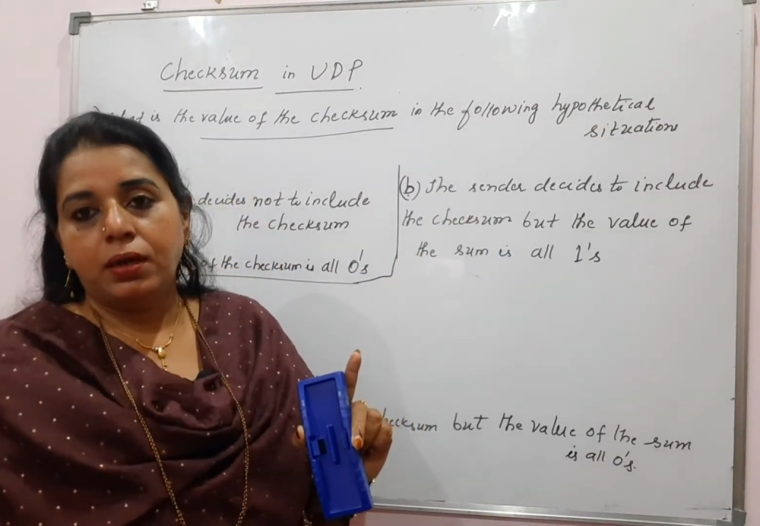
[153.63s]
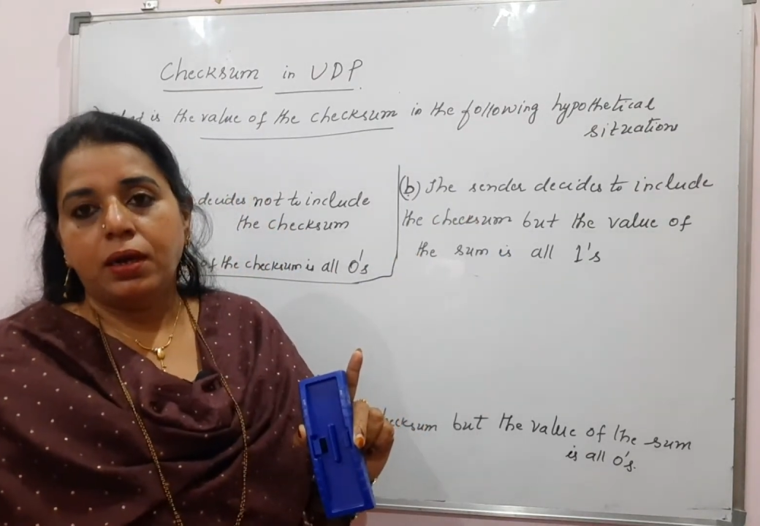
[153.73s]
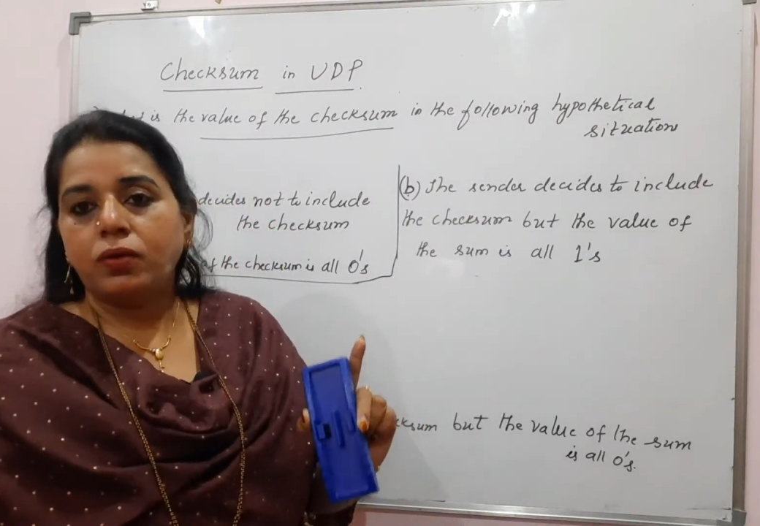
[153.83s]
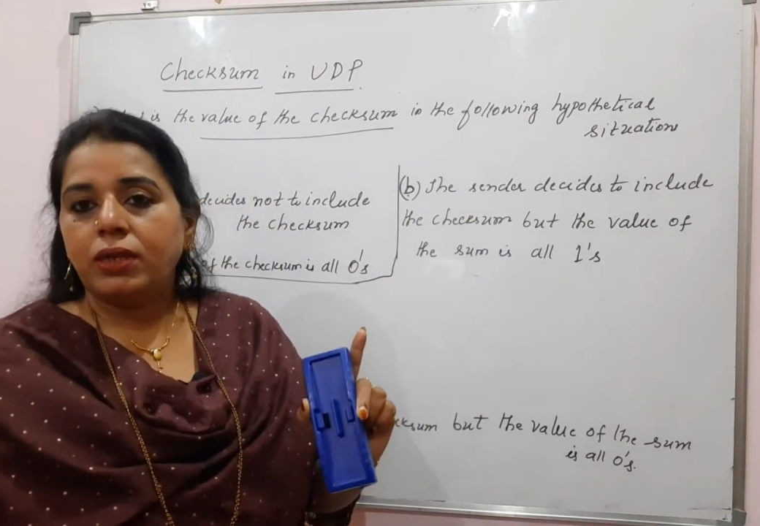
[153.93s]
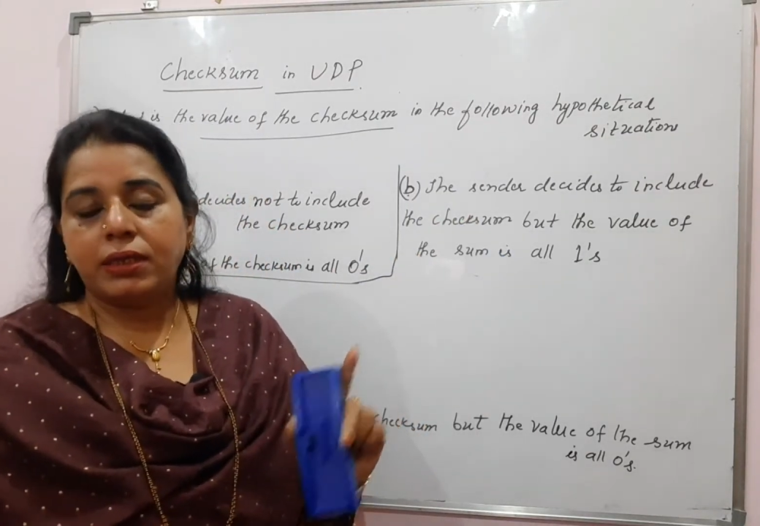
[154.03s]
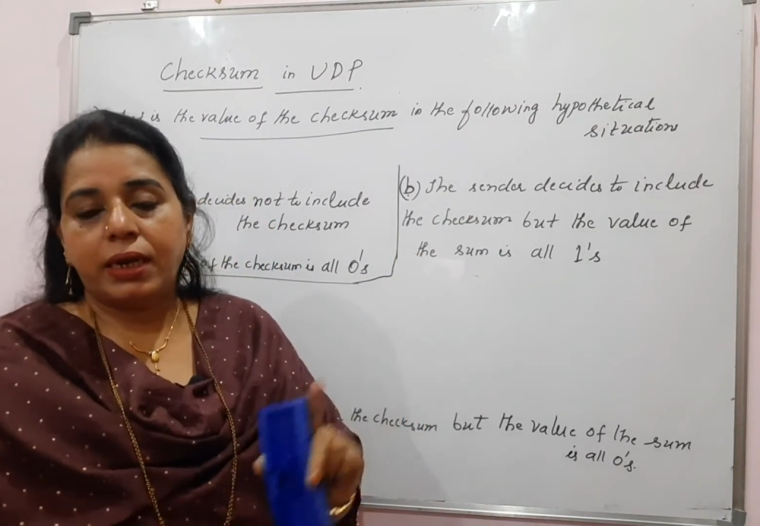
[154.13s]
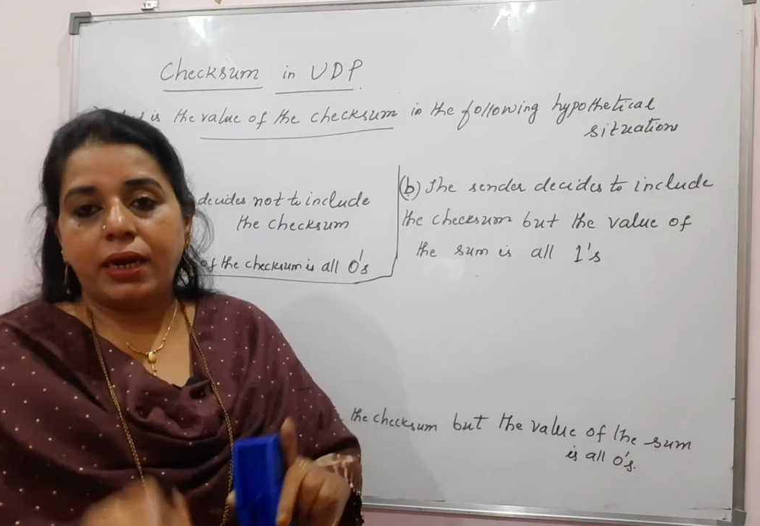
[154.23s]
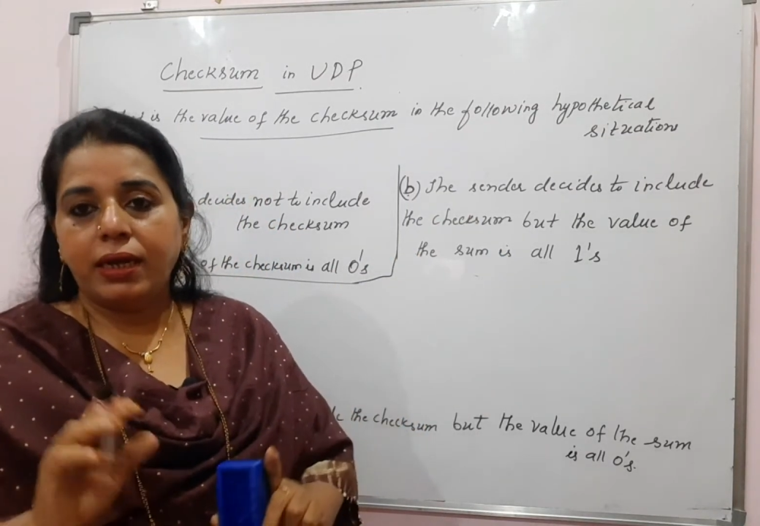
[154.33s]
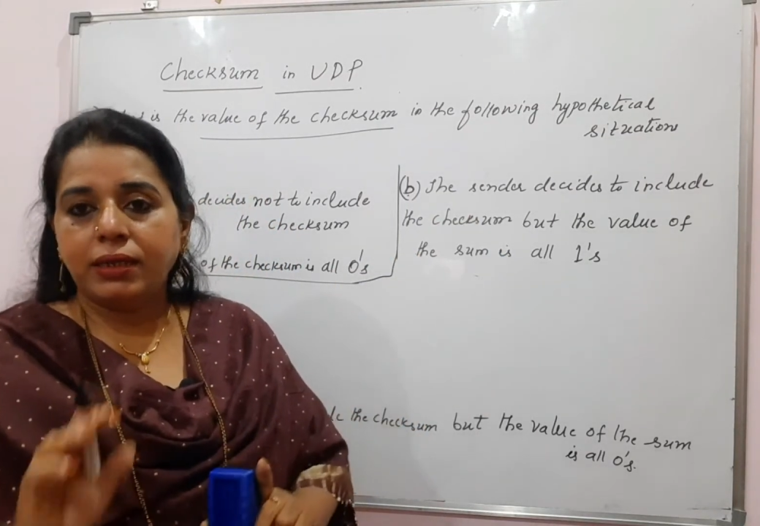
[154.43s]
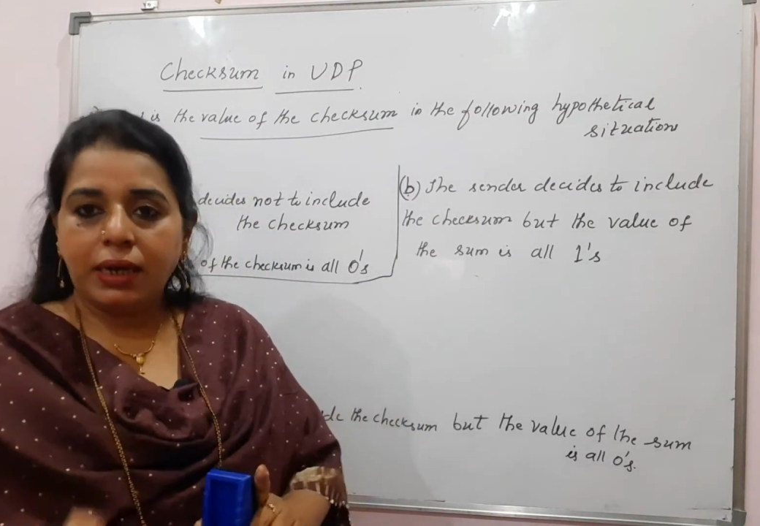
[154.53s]
Now the
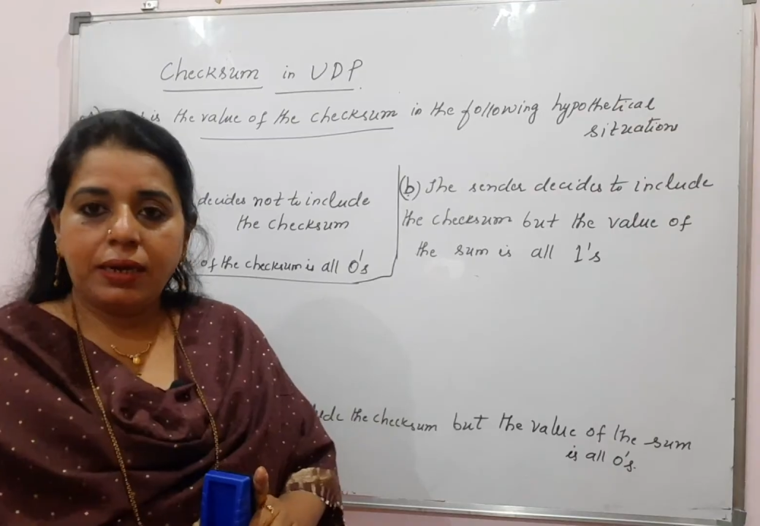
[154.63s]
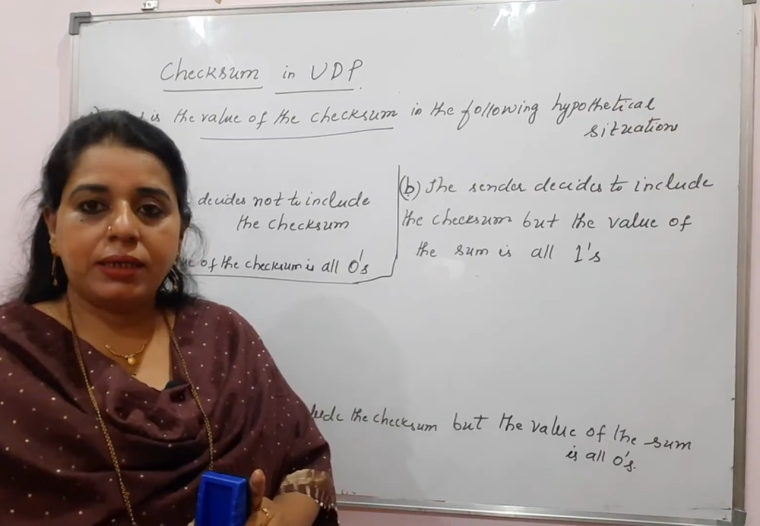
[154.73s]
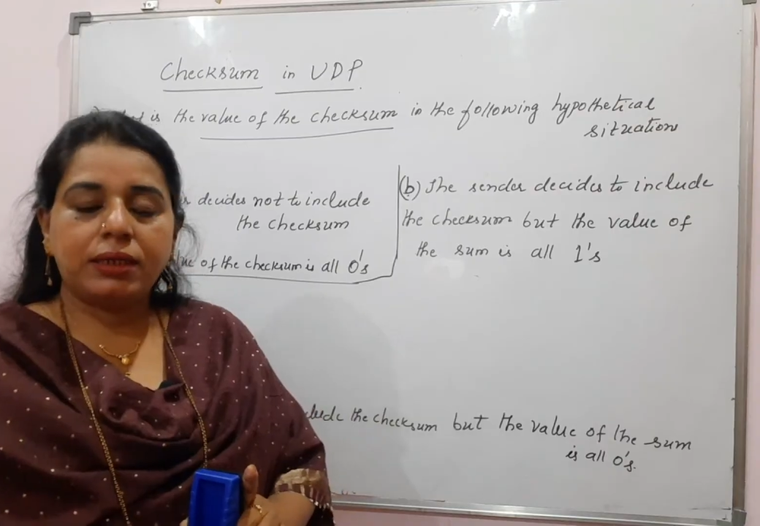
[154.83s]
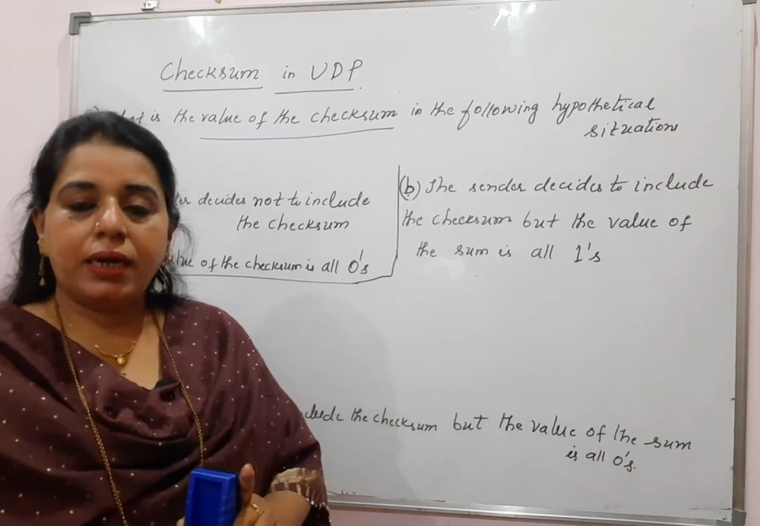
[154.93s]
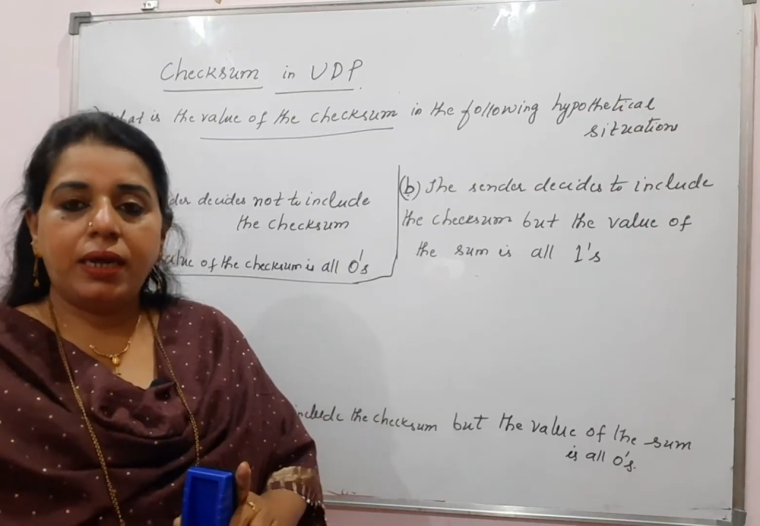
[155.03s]
sender is interested